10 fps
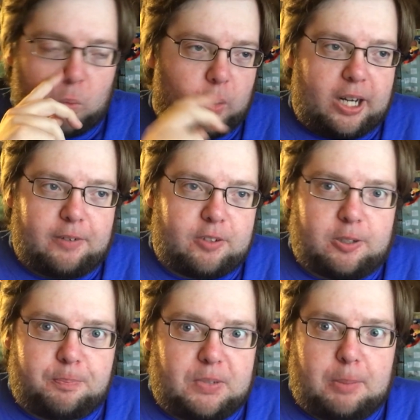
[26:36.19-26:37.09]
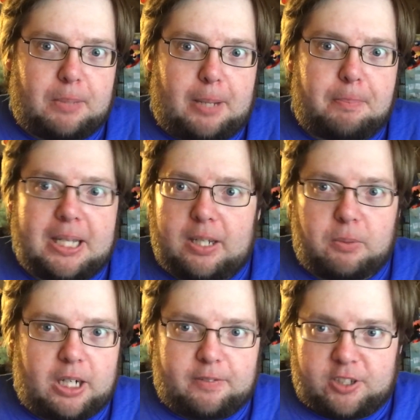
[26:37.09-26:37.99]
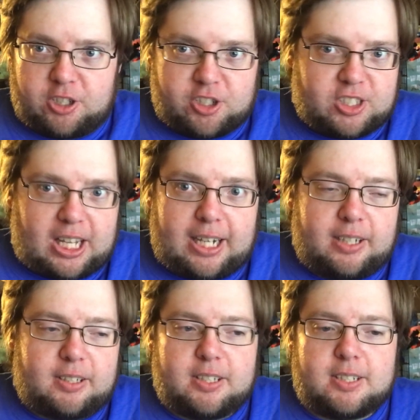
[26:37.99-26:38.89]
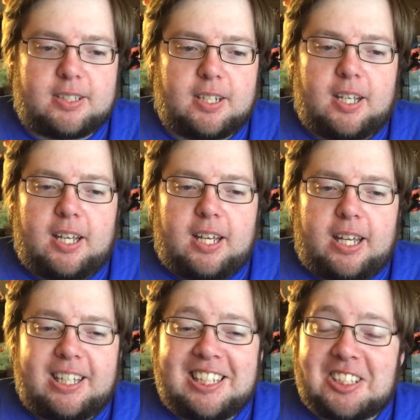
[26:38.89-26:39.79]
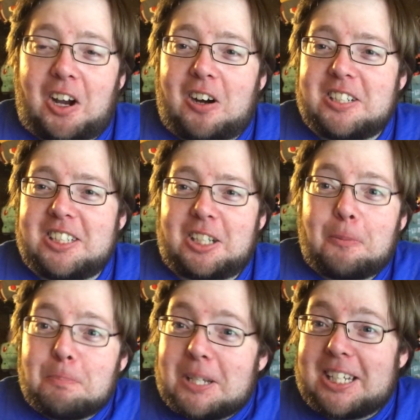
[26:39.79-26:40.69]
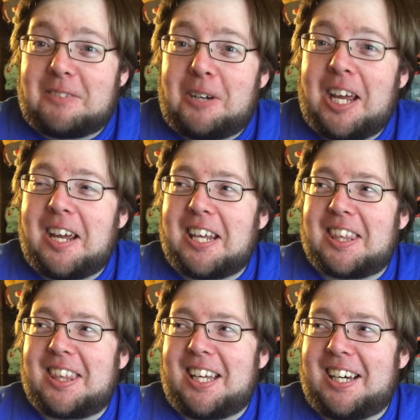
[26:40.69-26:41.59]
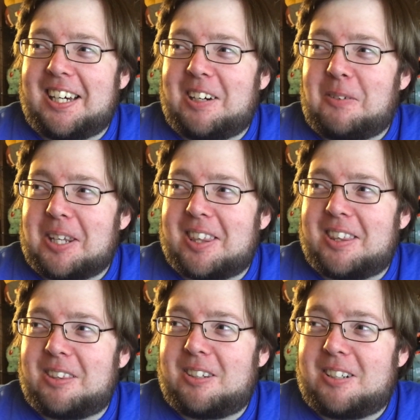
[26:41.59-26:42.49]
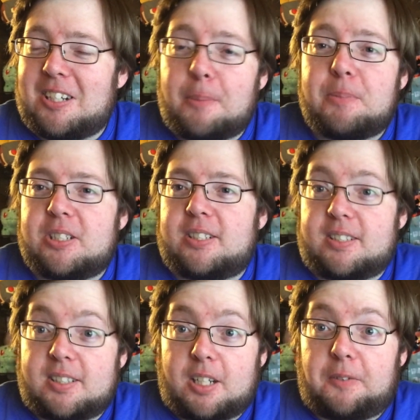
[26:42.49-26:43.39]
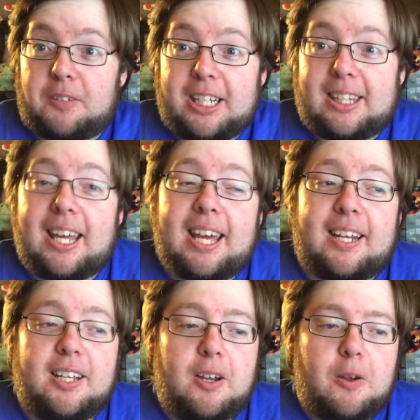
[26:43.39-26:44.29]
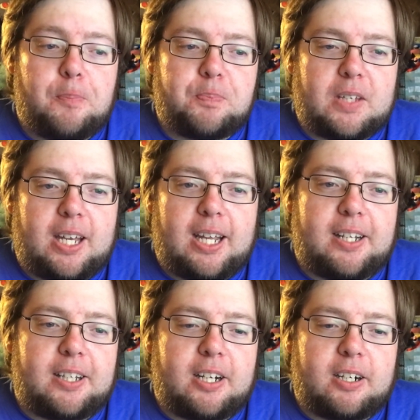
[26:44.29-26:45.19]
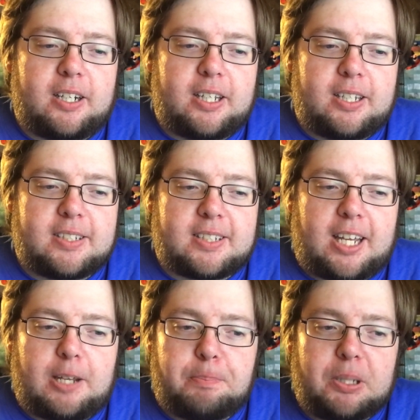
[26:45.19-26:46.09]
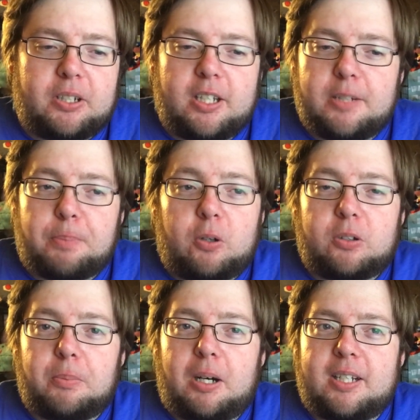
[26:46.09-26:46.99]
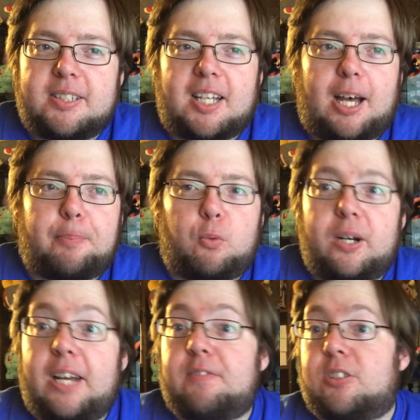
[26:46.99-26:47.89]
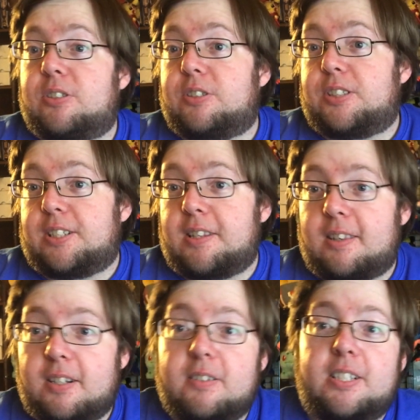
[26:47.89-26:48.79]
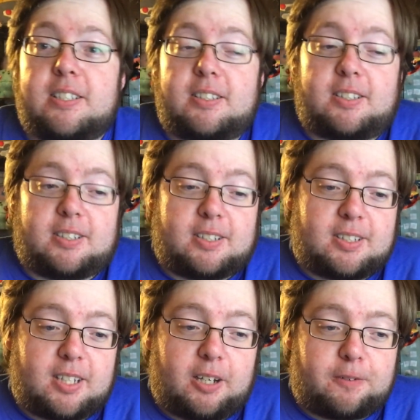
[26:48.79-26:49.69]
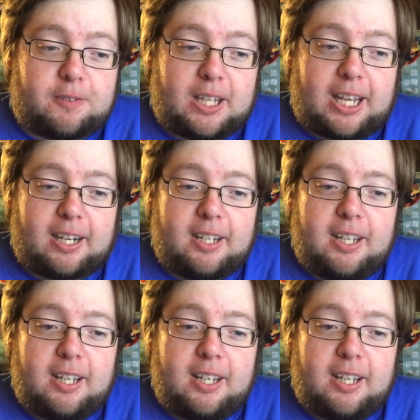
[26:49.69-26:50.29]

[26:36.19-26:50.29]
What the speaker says: whatever it may be, whatever your style is. It's hard to compete with numbers and stuff like that. And there is a billion Pokemon top whatevers and theorists and stuff that